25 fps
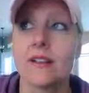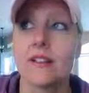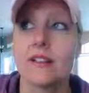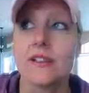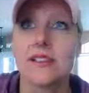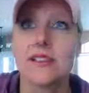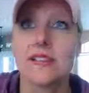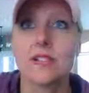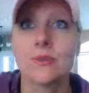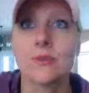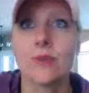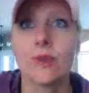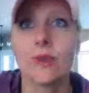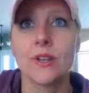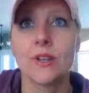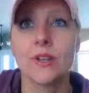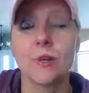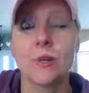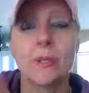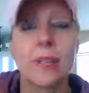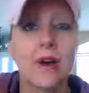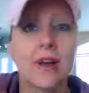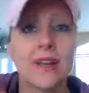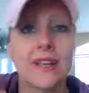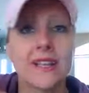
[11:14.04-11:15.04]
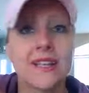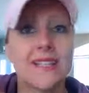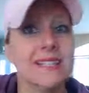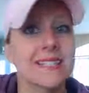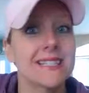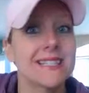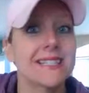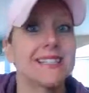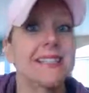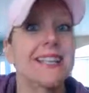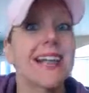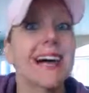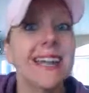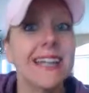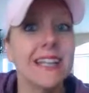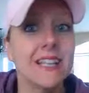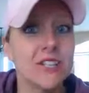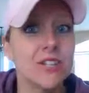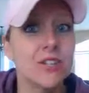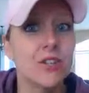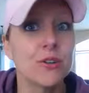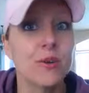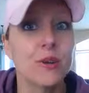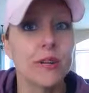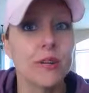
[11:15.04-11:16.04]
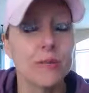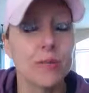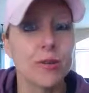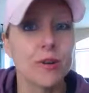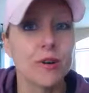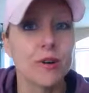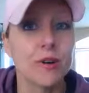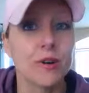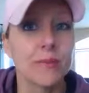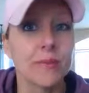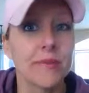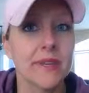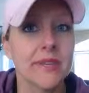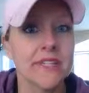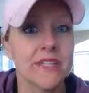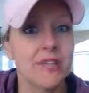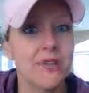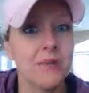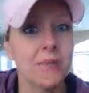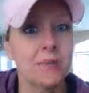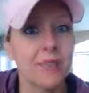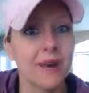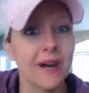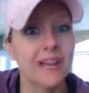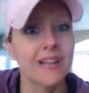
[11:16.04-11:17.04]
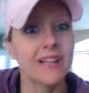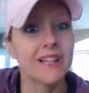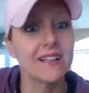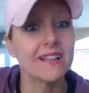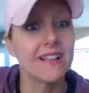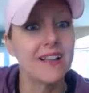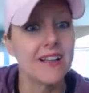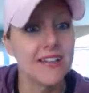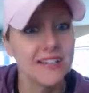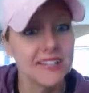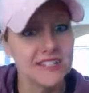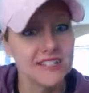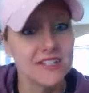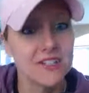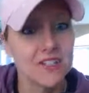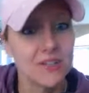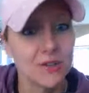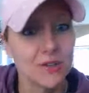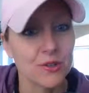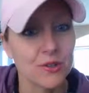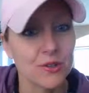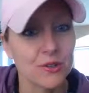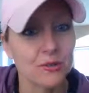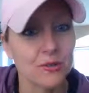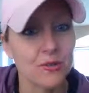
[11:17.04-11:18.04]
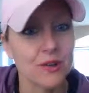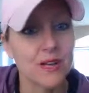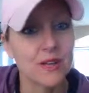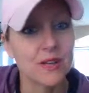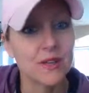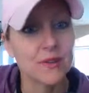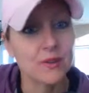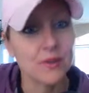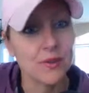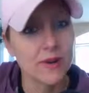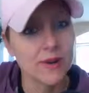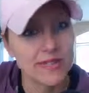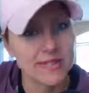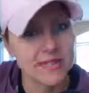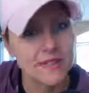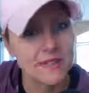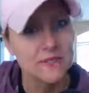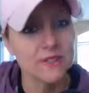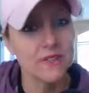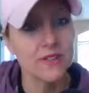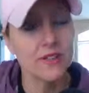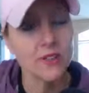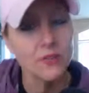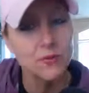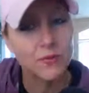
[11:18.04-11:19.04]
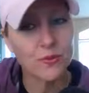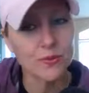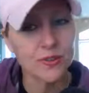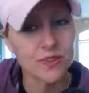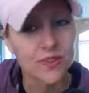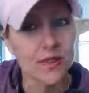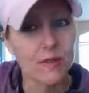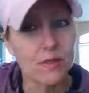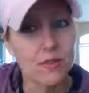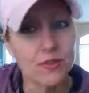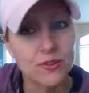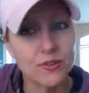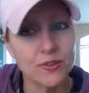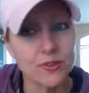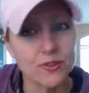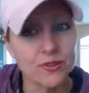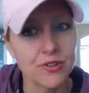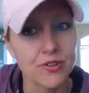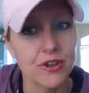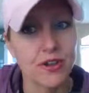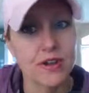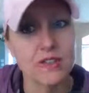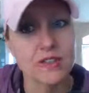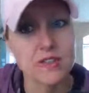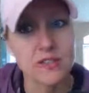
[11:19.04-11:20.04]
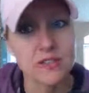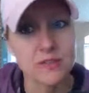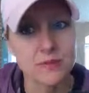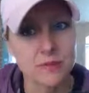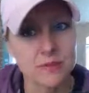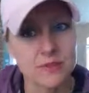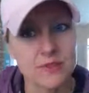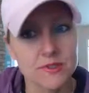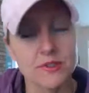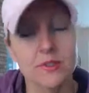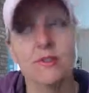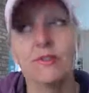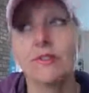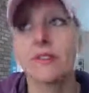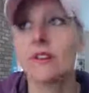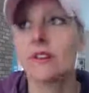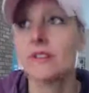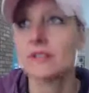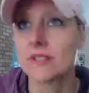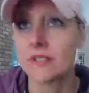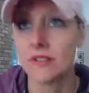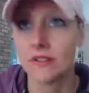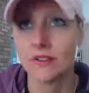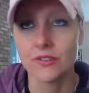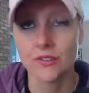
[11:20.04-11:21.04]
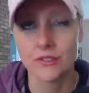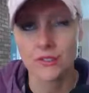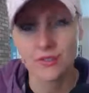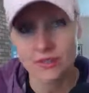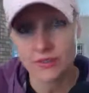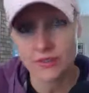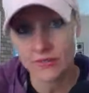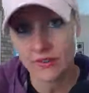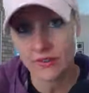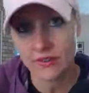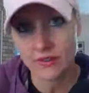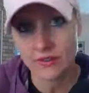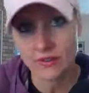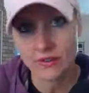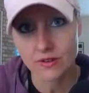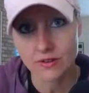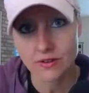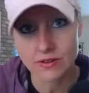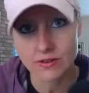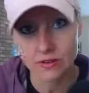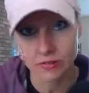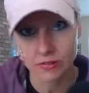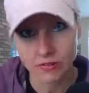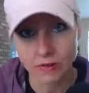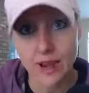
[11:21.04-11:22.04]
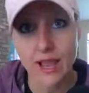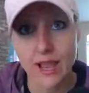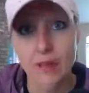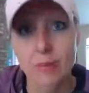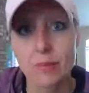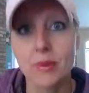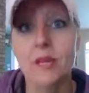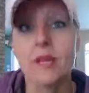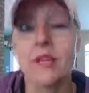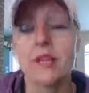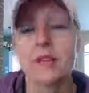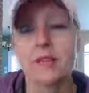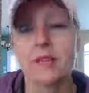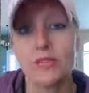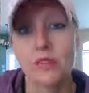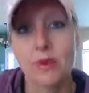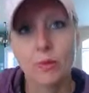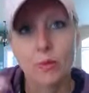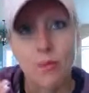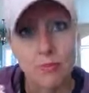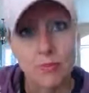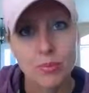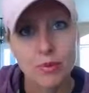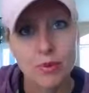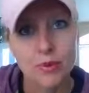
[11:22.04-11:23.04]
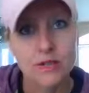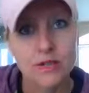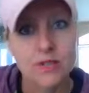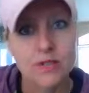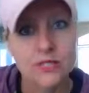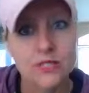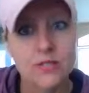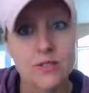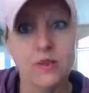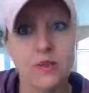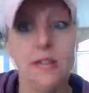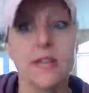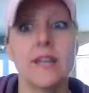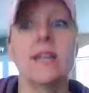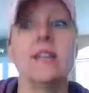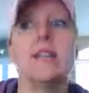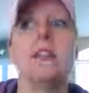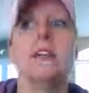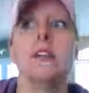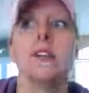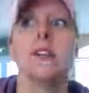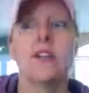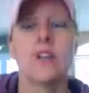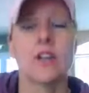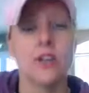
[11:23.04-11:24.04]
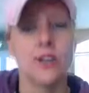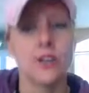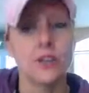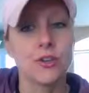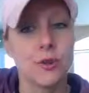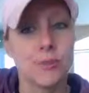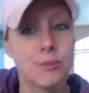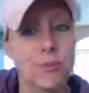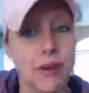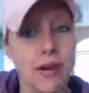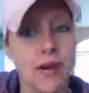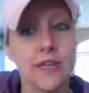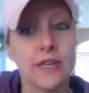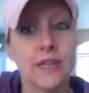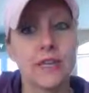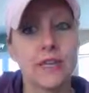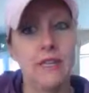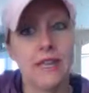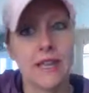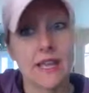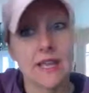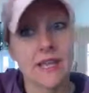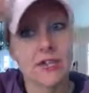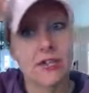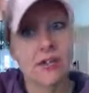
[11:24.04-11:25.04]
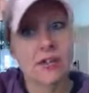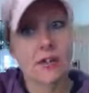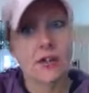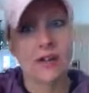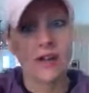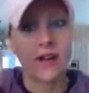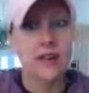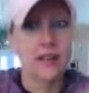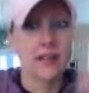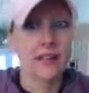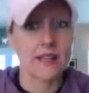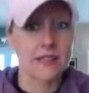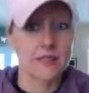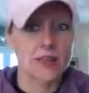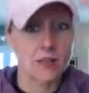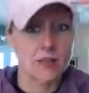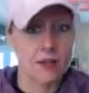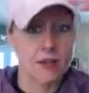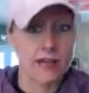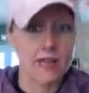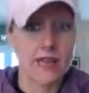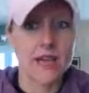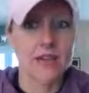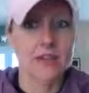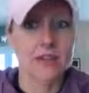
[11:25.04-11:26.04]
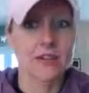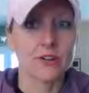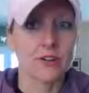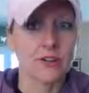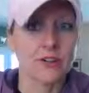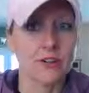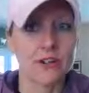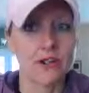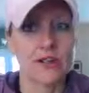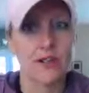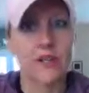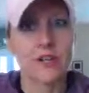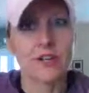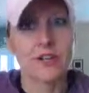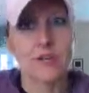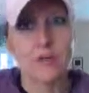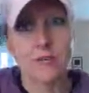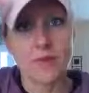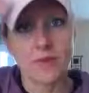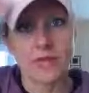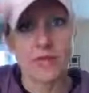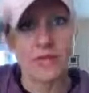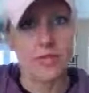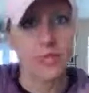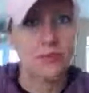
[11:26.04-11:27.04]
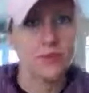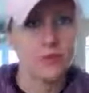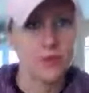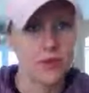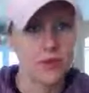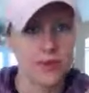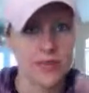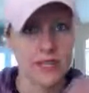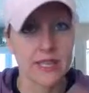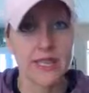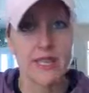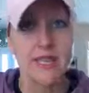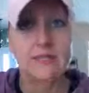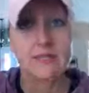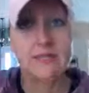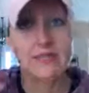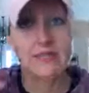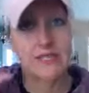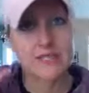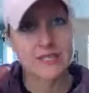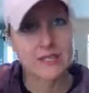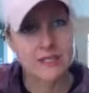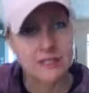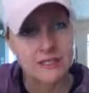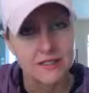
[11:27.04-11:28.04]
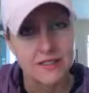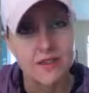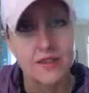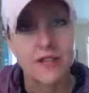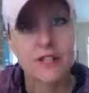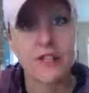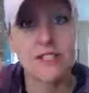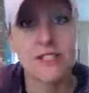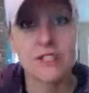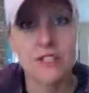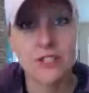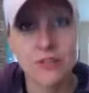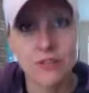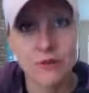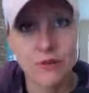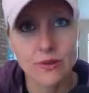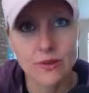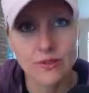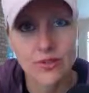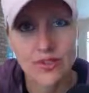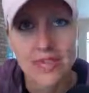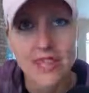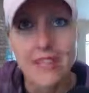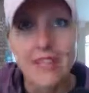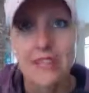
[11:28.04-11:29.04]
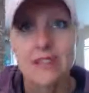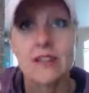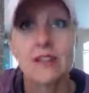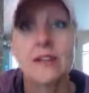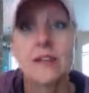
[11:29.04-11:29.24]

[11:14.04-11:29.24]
is when your body isn't lying to you anymore, because your body lies to you, right? When it's filled with chemicals, toxins, preservatives, and all sorts of other crap that we put into it, your body and your gut and the way how your gut and your mind communicate, they start lying to you. And then